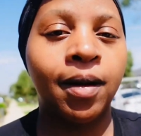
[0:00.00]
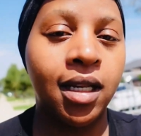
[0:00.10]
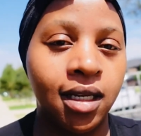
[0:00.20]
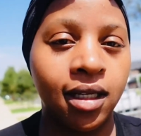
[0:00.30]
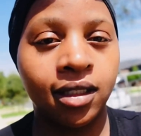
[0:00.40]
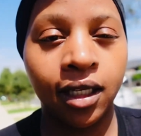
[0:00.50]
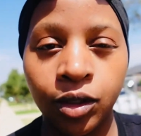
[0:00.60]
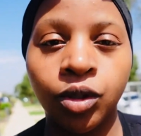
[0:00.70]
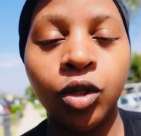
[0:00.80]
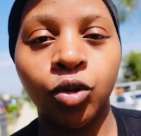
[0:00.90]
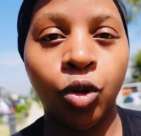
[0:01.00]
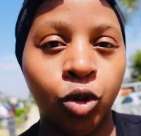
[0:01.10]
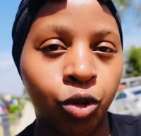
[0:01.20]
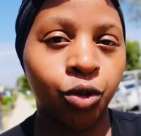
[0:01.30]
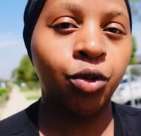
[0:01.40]
but it's actually not
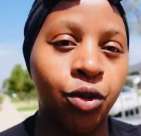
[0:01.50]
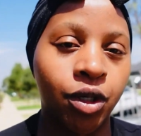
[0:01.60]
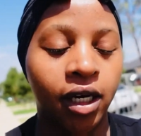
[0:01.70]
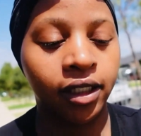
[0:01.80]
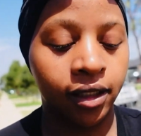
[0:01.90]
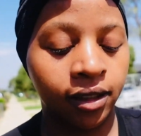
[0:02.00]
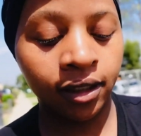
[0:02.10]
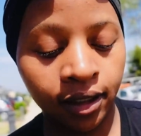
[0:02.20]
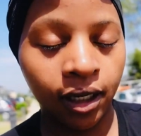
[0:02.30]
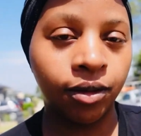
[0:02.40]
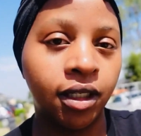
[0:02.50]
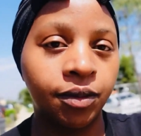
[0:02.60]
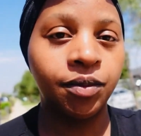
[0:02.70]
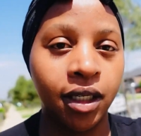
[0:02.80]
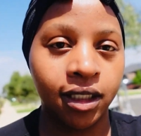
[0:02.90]
true you guys now
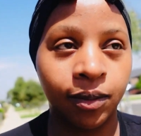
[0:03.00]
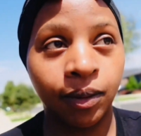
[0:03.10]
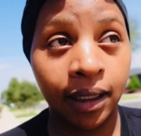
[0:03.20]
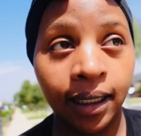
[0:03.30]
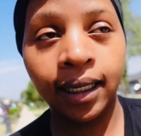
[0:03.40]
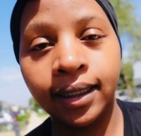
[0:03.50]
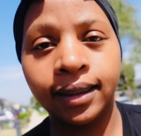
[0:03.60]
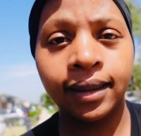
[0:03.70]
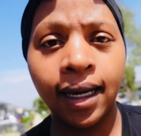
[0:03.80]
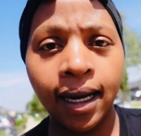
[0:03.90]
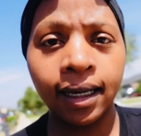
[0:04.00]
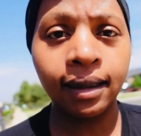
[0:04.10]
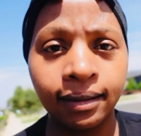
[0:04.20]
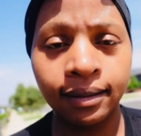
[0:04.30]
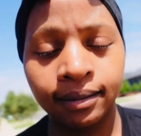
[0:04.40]
let me explain
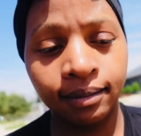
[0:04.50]
Aka.